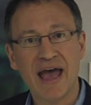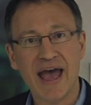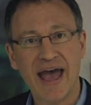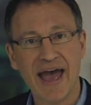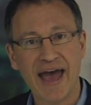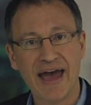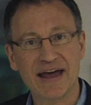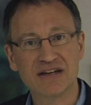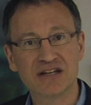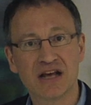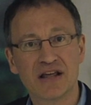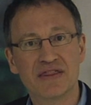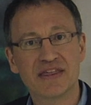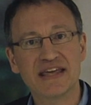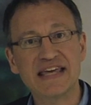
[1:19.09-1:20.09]
and
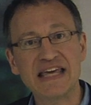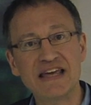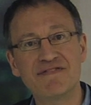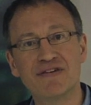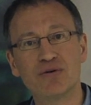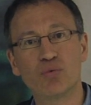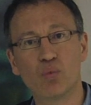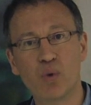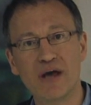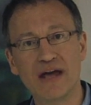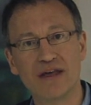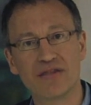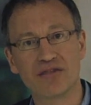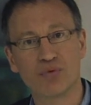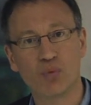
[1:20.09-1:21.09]
even
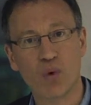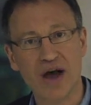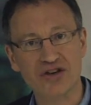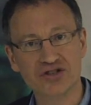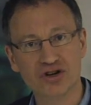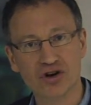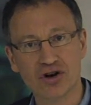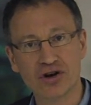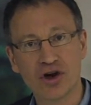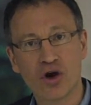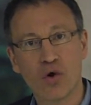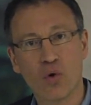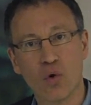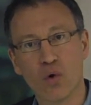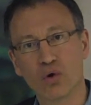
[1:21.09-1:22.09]
with Western
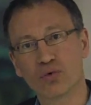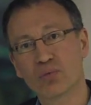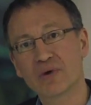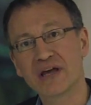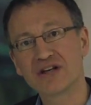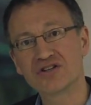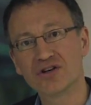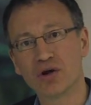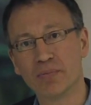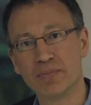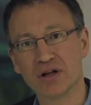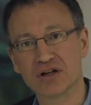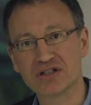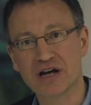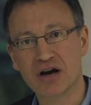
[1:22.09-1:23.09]
or regional
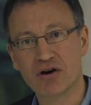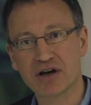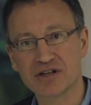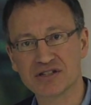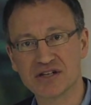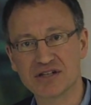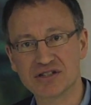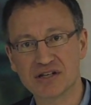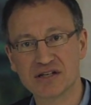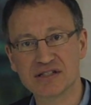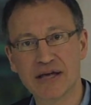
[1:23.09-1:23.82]
military assistance,